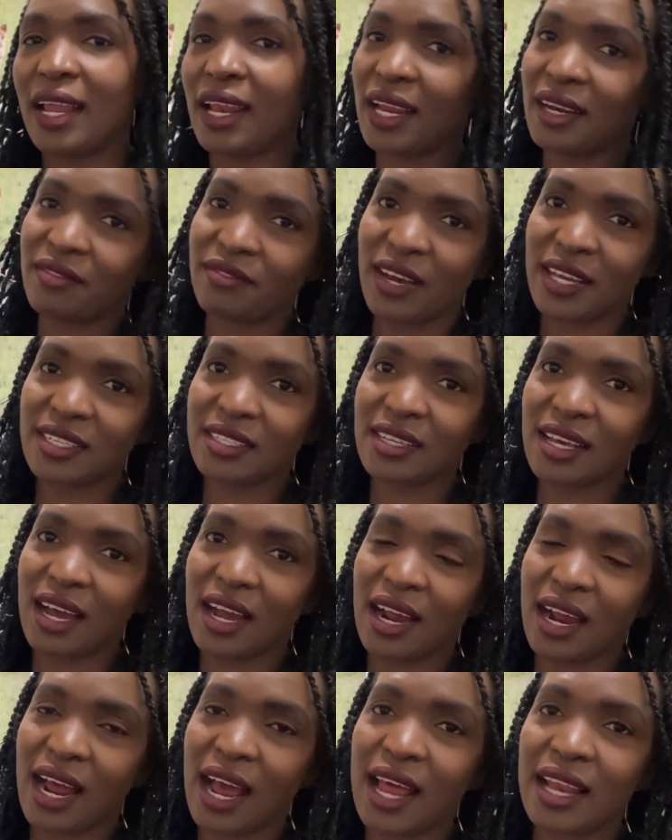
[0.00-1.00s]
advisor
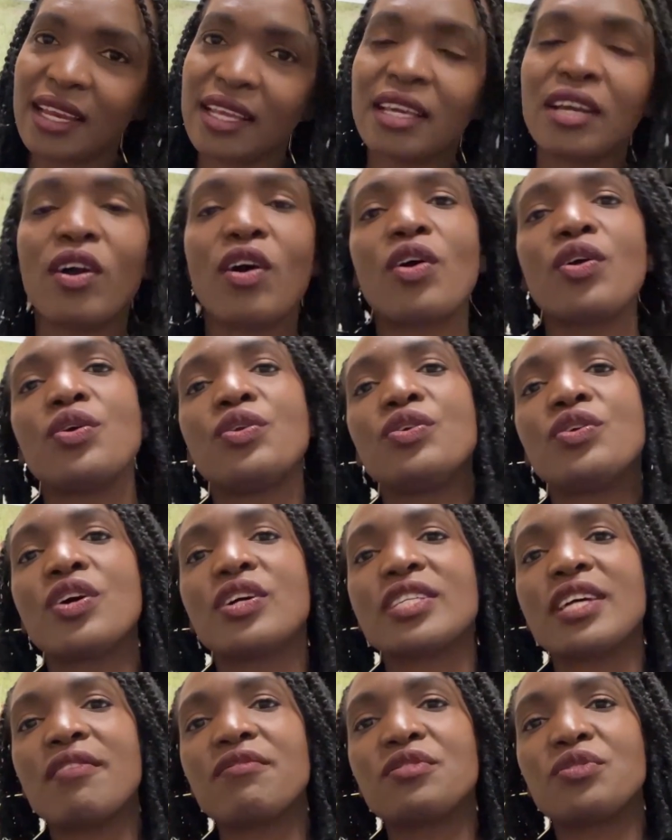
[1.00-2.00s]
early, or you do not
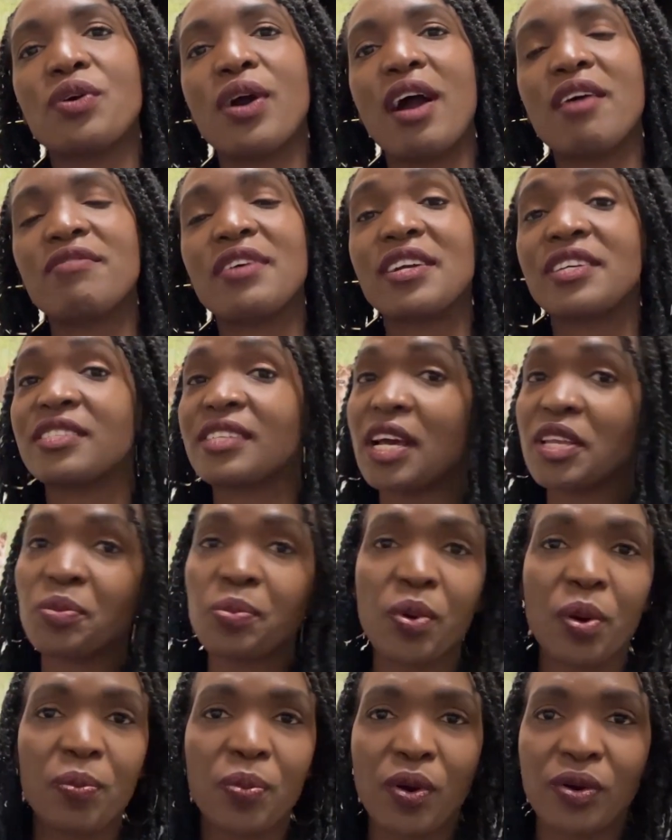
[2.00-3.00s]
have to have a research
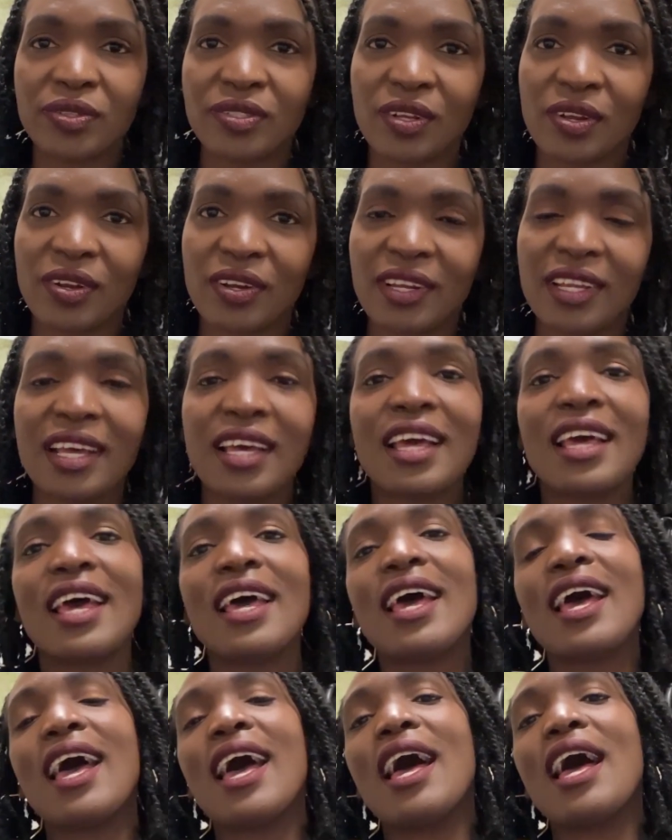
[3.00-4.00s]
proposal.
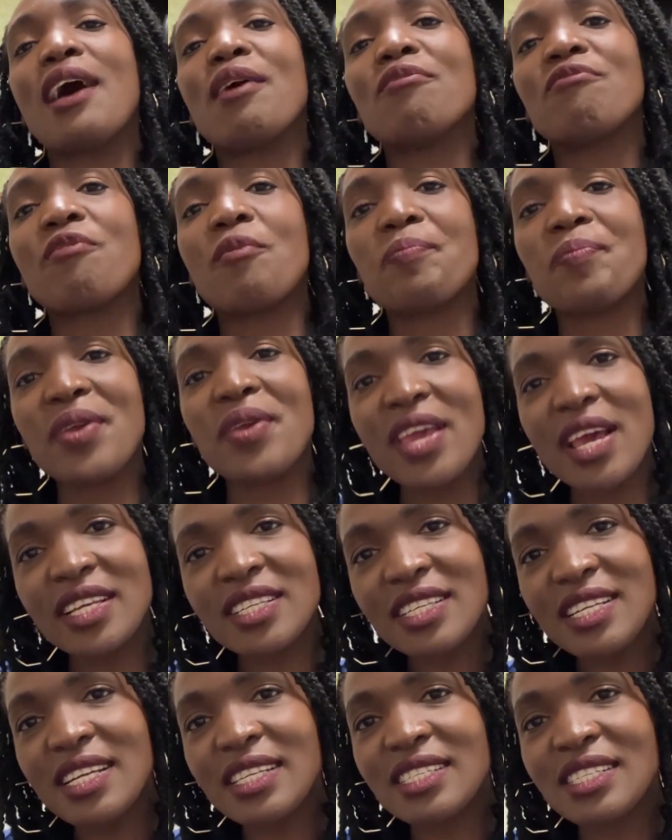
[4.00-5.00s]
For
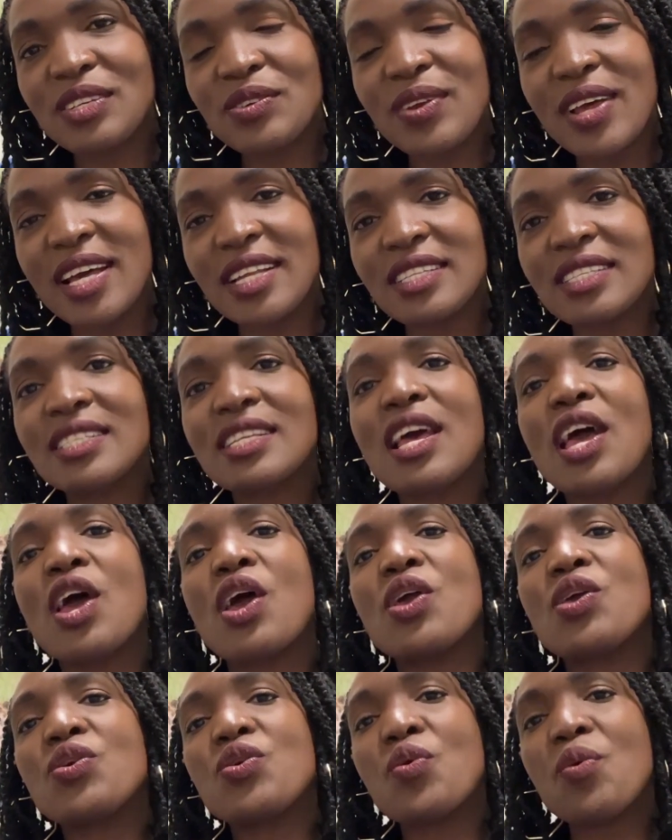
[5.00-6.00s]
PhD students,
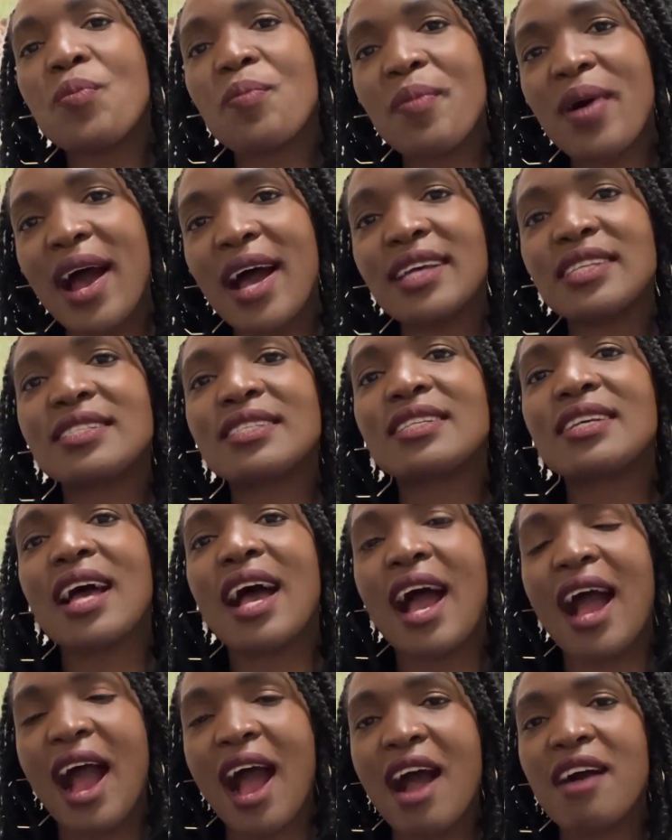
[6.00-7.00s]
you must
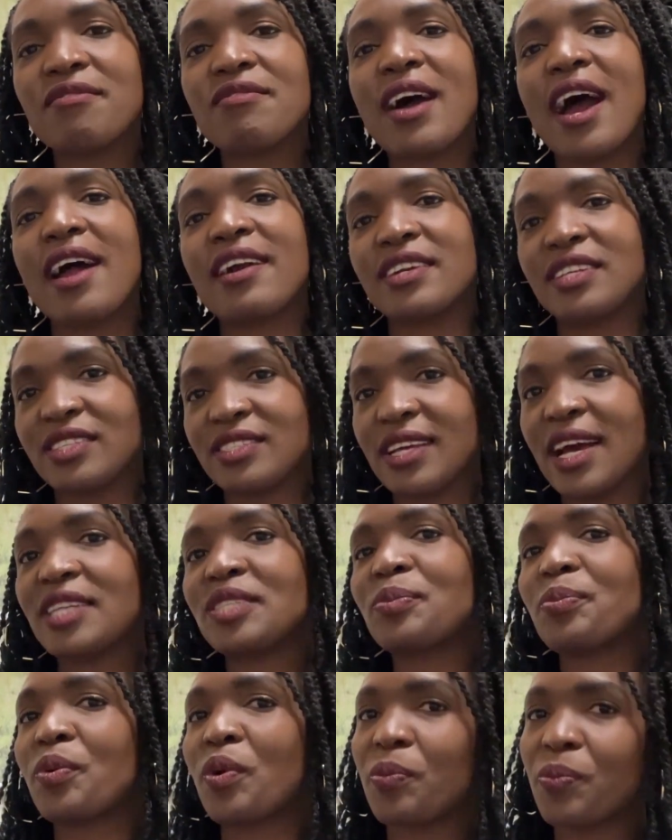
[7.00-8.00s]
have a research
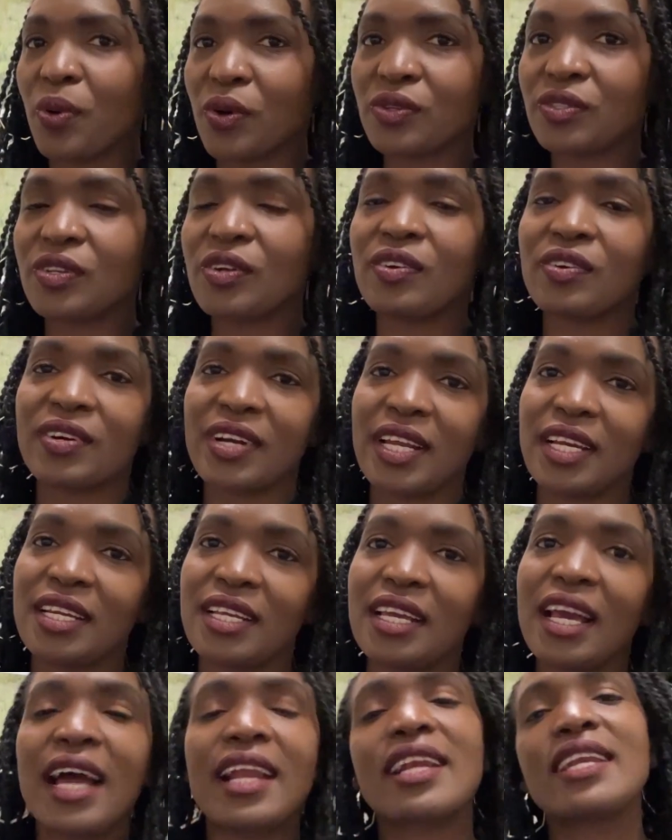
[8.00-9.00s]
proposal ready,
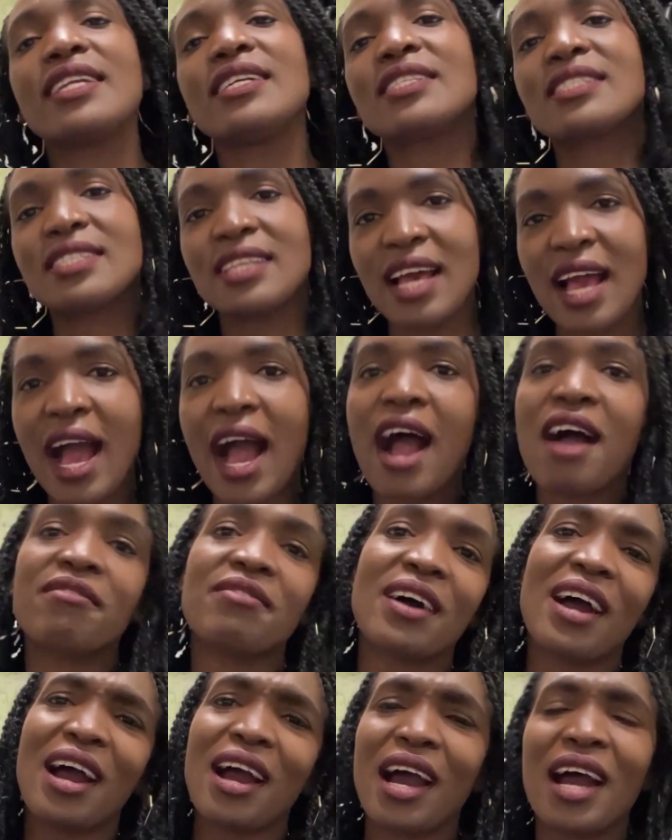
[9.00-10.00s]
at least have
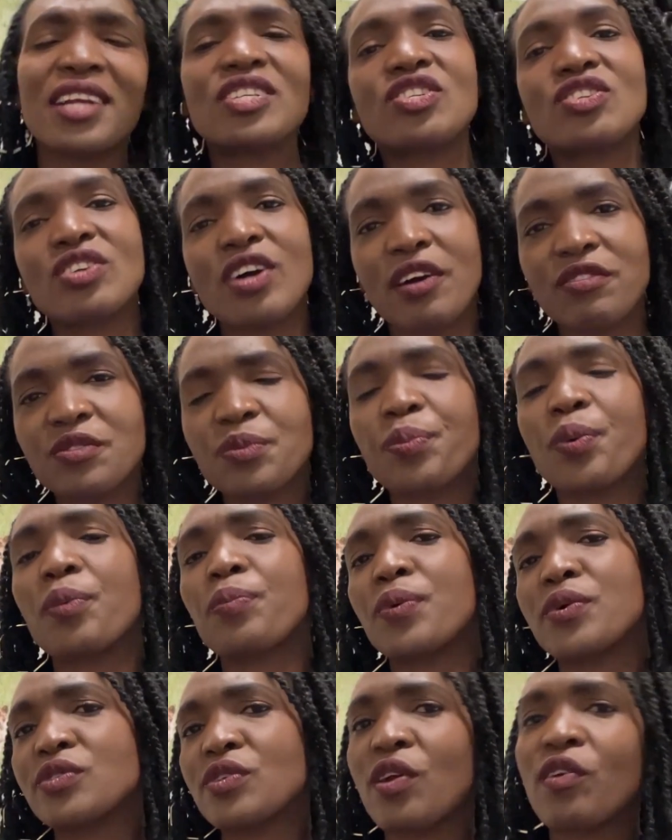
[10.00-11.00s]
a draft
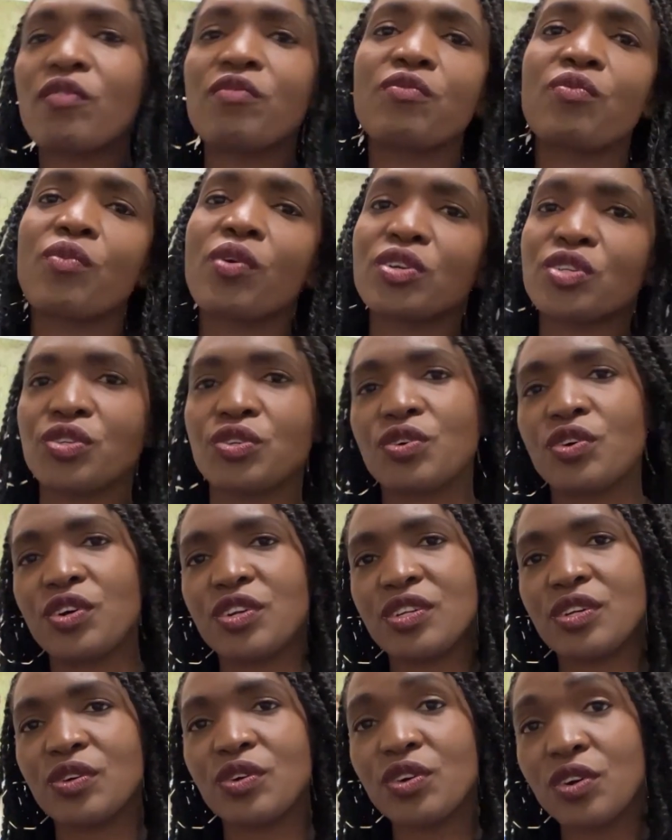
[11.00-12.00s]
proposal of what you're
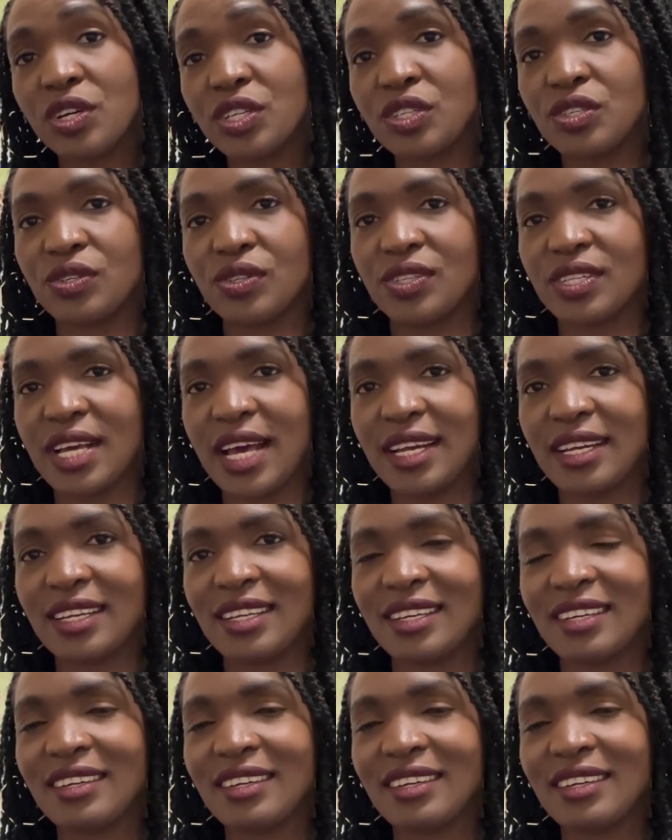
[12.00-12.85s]
going to study.